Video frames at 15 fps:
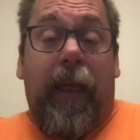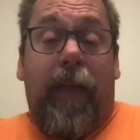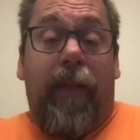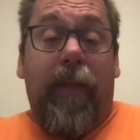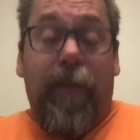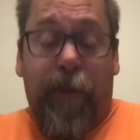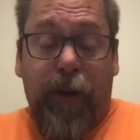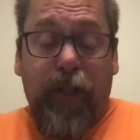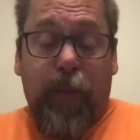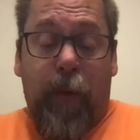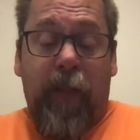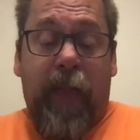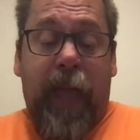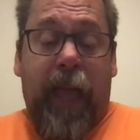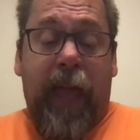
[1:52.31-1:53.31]
The first
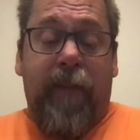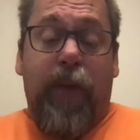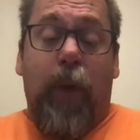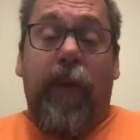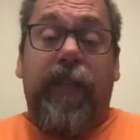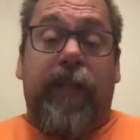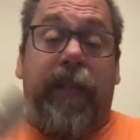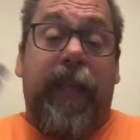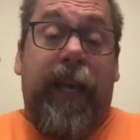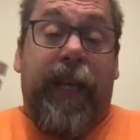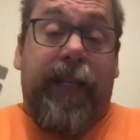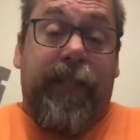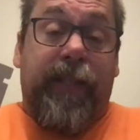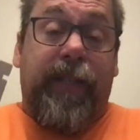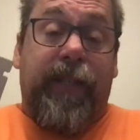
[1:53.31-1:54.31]
one they give you is
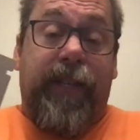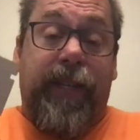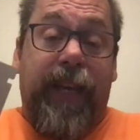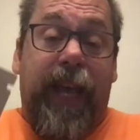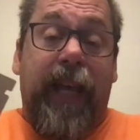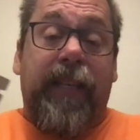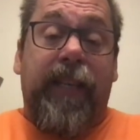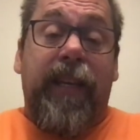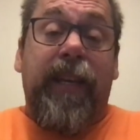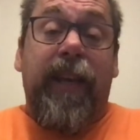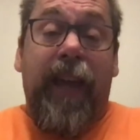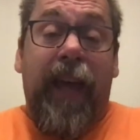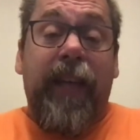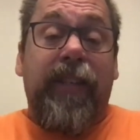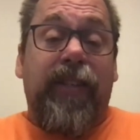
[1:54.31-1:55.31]
this. It's a
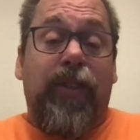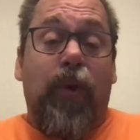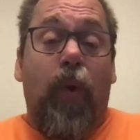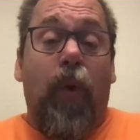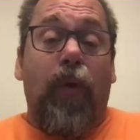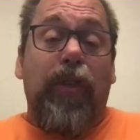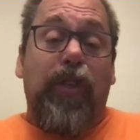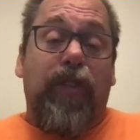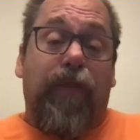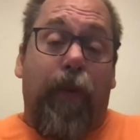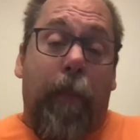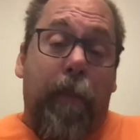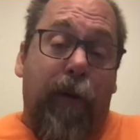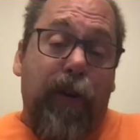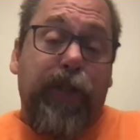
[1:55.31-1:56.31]
nice tool just
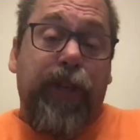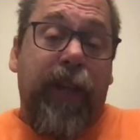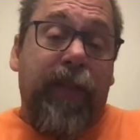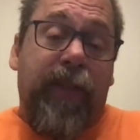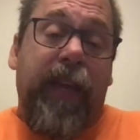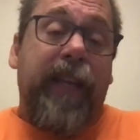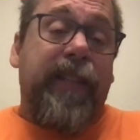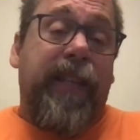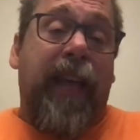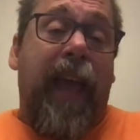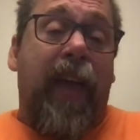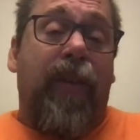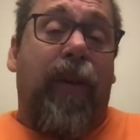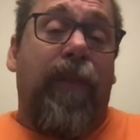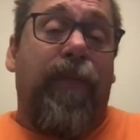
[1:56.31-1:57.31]
for pushing things
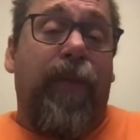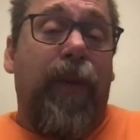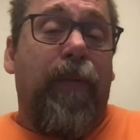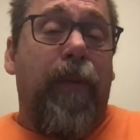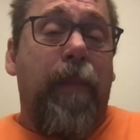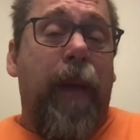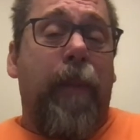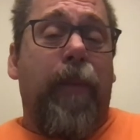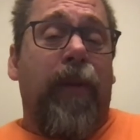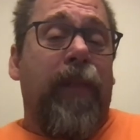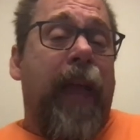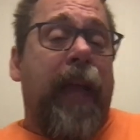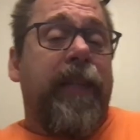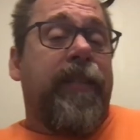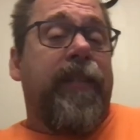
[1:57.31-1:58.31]
together. If you remember
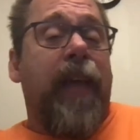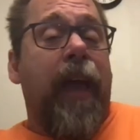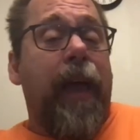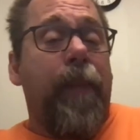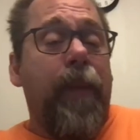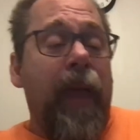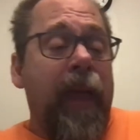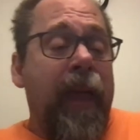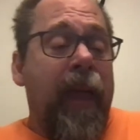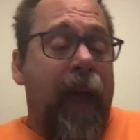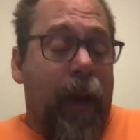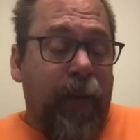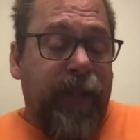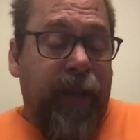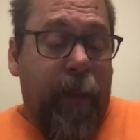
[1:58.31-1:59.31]
last time,
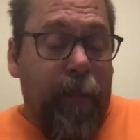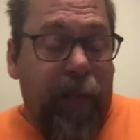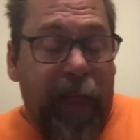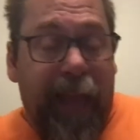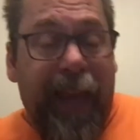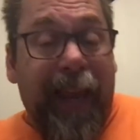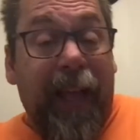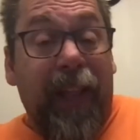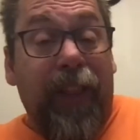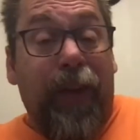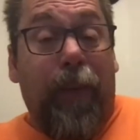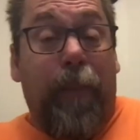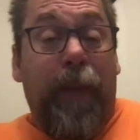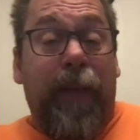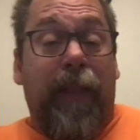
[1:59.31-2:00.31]
I was complaining a
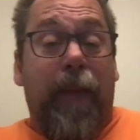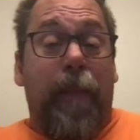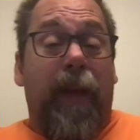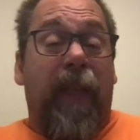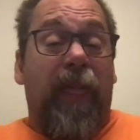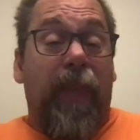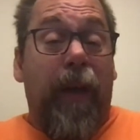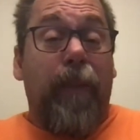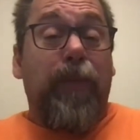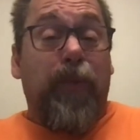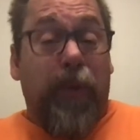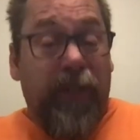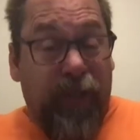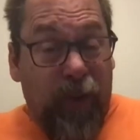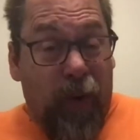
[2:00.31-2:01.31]
little bit that my thumbs
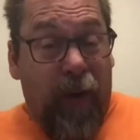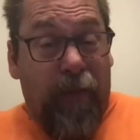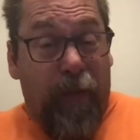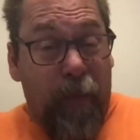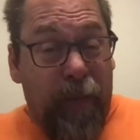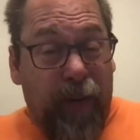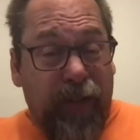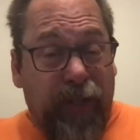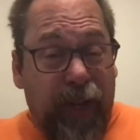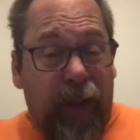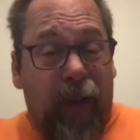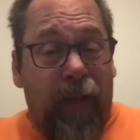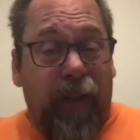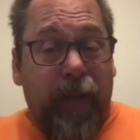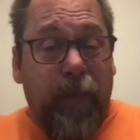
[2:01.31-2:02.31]
were sore from pushing
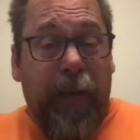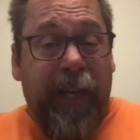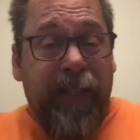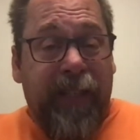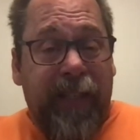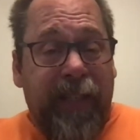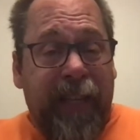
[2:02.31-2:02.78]
all those pieces